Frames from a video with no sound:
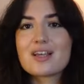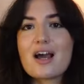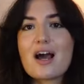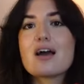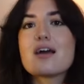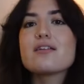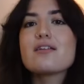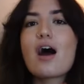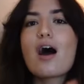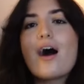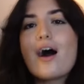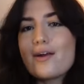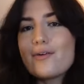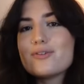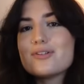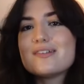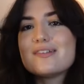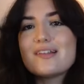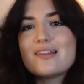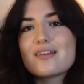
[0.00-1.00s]
I, I
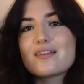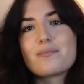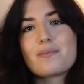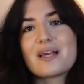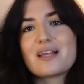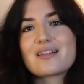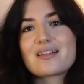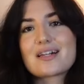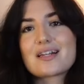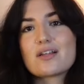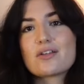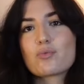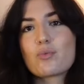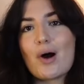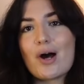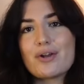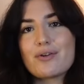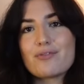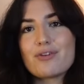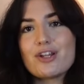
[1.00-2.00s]
would see this basically as
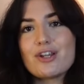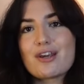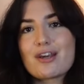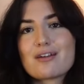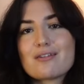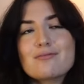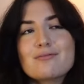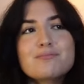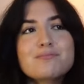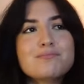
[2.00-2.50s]
wider reading.